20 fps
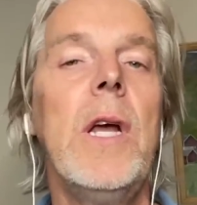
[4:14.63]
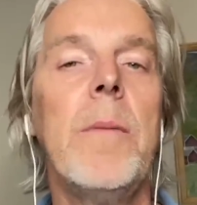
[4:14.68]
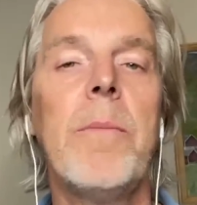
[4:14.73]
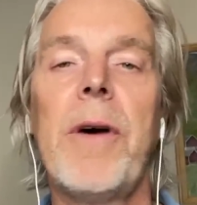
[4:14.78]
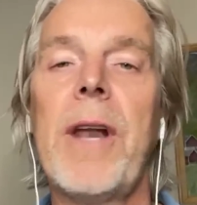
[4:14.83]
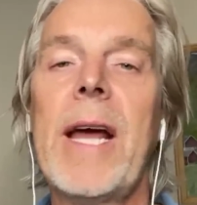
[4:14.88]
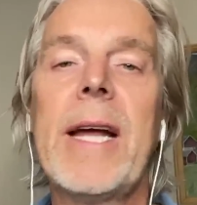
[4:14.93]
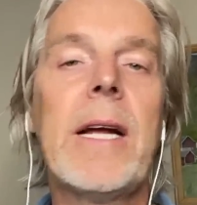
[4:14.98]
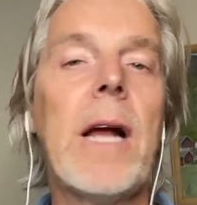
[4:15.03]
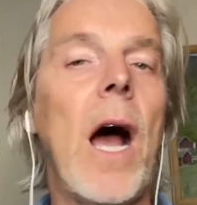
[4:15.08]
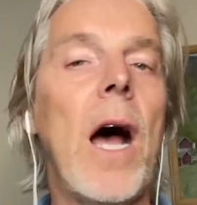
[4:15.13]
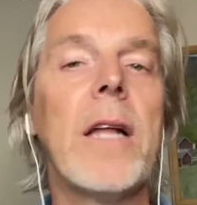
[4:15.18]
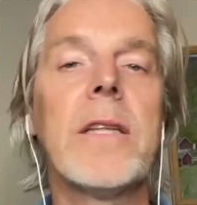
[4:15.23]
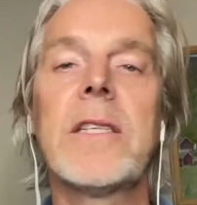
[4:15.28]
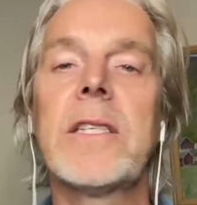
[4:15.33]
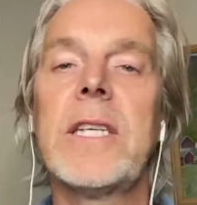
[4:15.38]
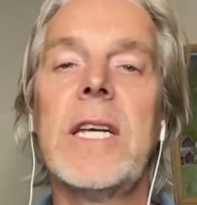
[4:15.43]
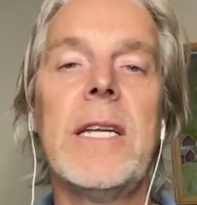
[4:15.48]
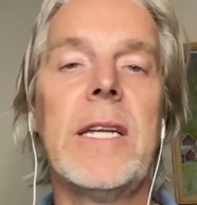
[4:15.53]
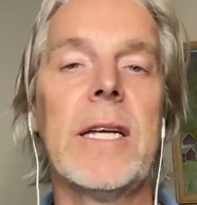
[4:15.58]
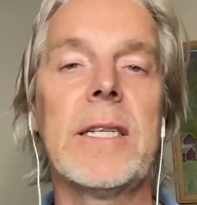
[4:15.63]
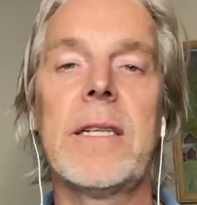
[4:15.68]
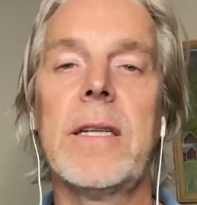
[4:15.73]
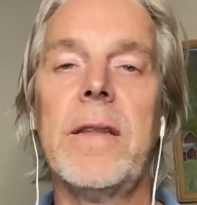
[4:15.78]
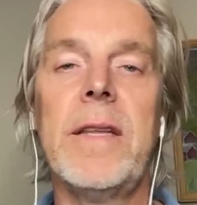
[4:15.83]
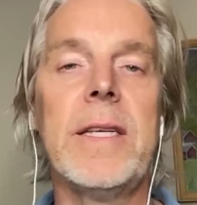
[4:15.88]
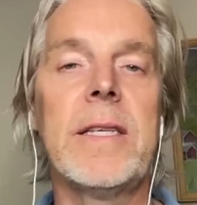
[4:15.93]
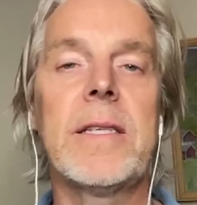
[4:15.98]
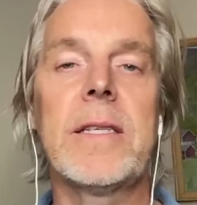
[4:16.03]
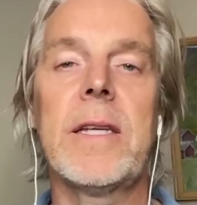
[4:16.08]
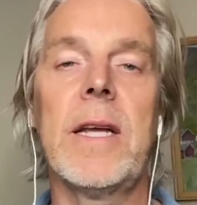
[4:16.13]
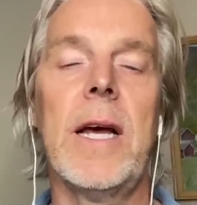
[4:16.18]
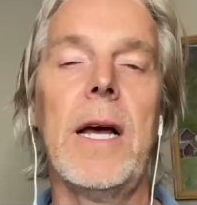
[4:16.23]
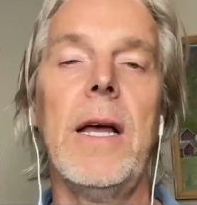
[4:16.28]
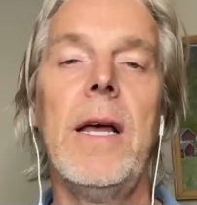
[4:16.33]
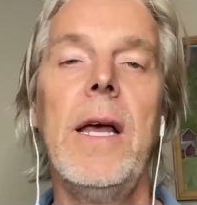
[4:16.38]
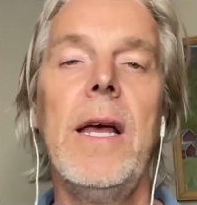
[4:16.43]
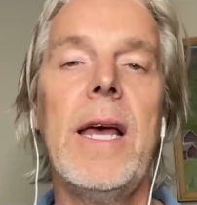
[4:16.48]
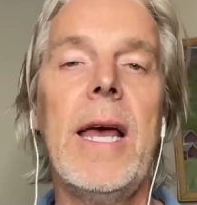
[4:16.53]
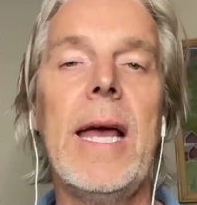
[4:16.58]
But I can't see that this
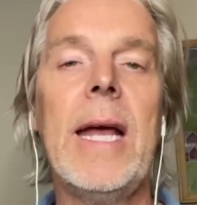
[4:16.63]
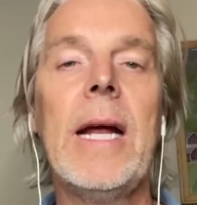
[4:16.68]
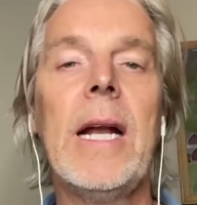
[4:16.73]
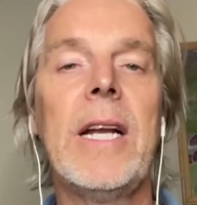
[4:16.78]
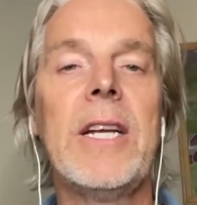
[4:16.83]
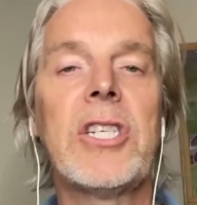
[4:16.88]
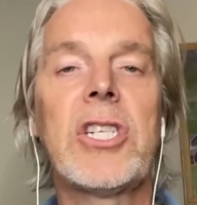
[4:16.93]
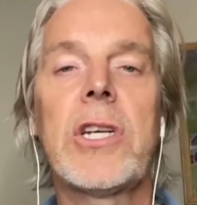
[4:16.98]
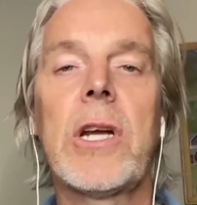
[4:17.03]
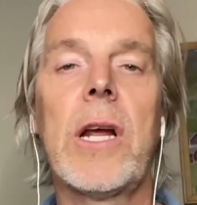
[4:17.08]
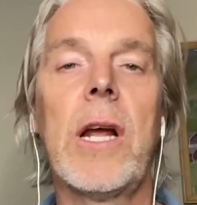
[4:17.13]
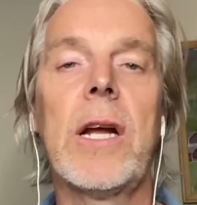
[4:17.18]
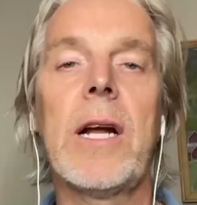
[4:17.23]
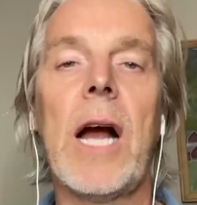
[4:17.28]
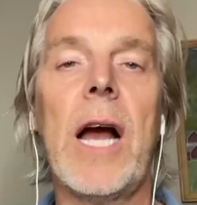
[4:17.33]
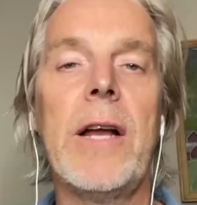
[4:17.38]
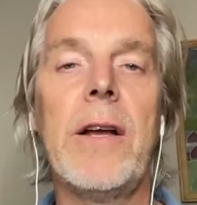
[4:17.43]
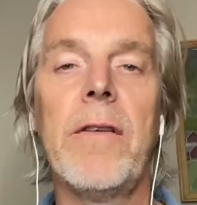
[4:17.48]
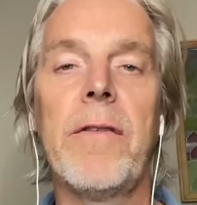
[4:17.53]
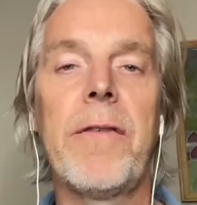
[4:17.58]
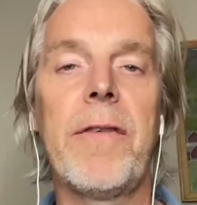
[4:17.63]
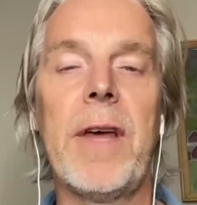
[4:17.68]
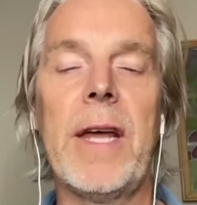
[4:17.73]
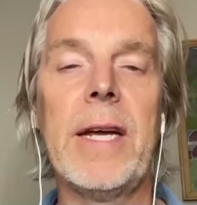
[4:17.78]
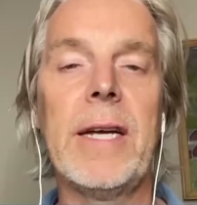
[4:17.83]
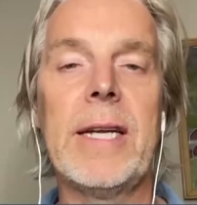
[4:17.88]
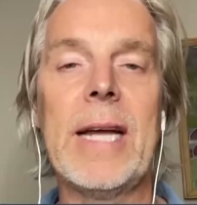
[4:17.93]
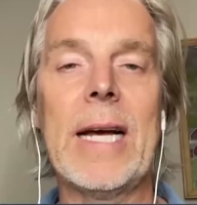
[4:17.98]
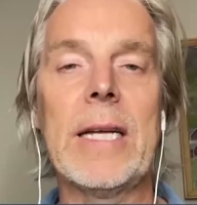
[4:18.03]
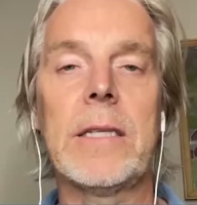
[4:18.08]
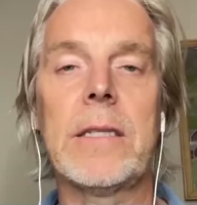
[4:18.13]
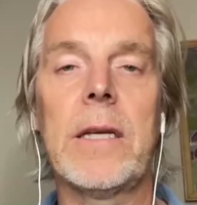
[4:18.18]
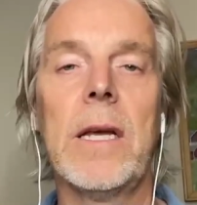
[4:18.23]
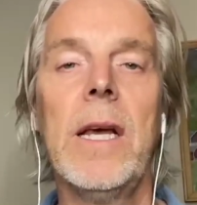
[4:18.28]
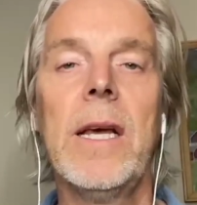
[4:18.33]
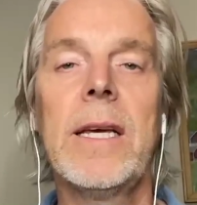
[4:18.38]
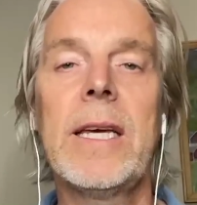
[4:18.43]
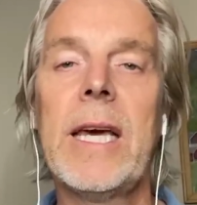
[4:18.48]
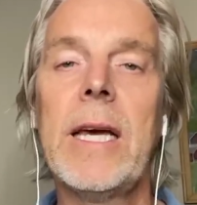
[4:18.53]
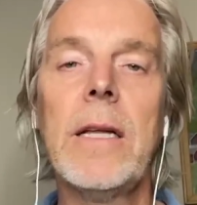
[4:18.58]
English kind of thing that
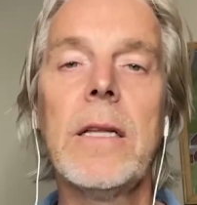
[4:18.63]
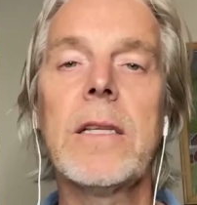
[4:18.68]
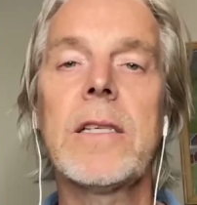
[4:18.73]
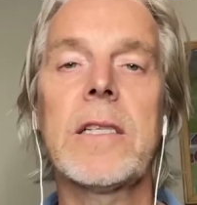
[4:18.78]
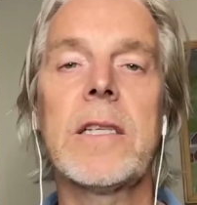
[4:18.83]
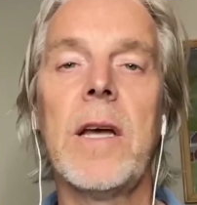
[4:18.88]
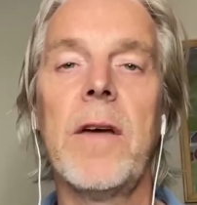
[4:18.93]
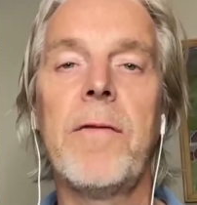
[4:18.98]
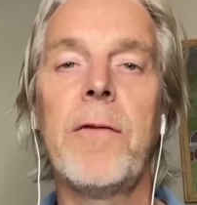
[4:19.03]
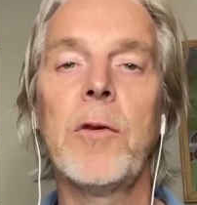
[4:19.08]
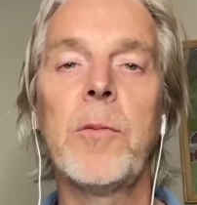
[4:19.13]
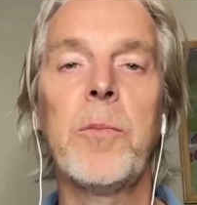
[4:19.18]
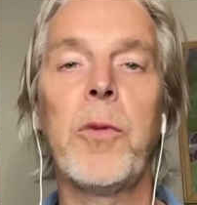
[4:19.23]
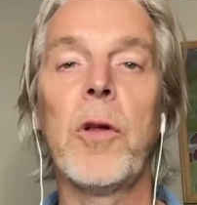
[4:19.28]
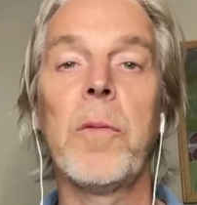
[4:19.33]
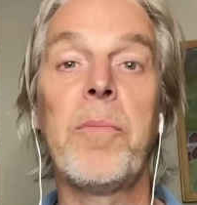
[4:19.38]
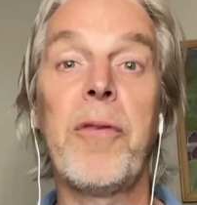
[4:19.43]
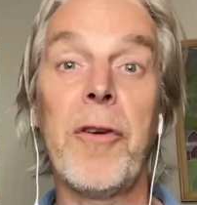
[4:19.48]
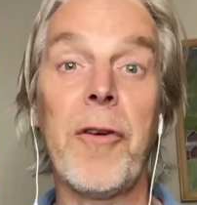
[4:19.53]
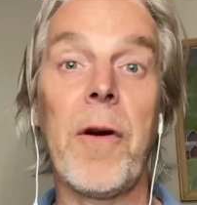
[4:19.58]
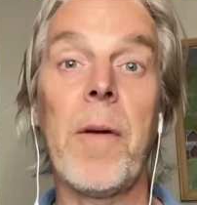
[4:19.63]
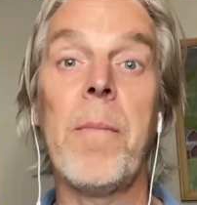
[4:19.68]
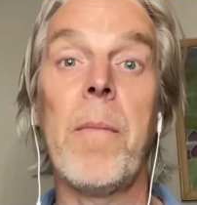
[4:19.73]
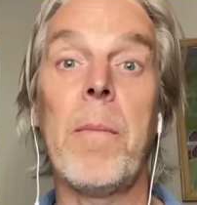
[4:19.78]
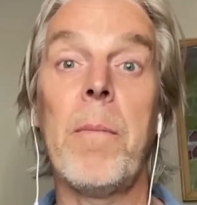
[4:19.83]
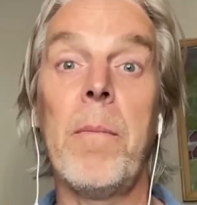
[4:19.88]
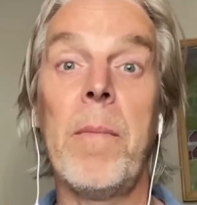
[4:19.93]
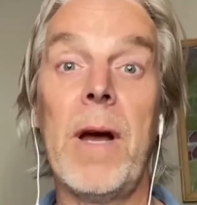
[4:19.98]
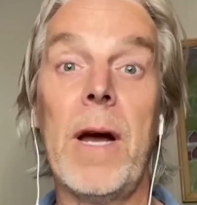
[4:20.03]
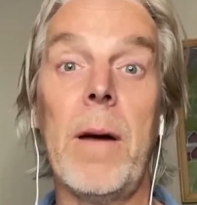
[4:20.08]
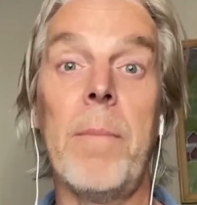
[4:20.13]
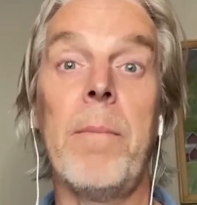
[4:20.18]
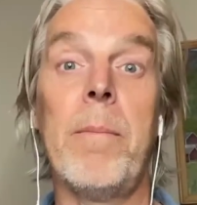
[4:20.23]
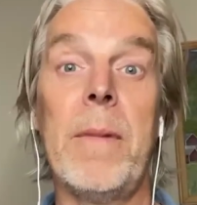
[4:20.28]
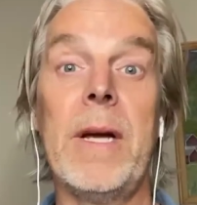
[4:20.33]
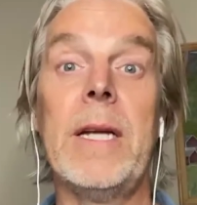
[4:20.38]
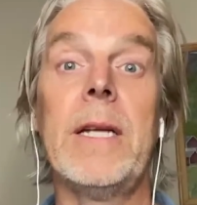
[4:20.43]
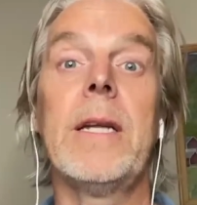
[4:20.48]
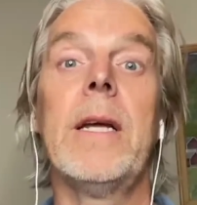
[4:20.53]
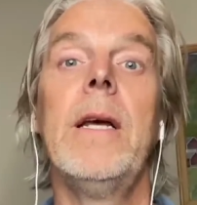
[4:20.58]
kills the football
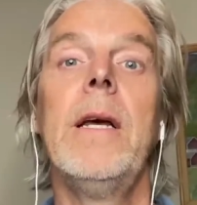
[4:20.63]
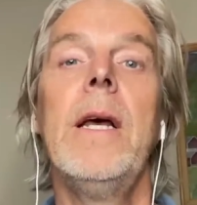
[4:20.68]
pyramid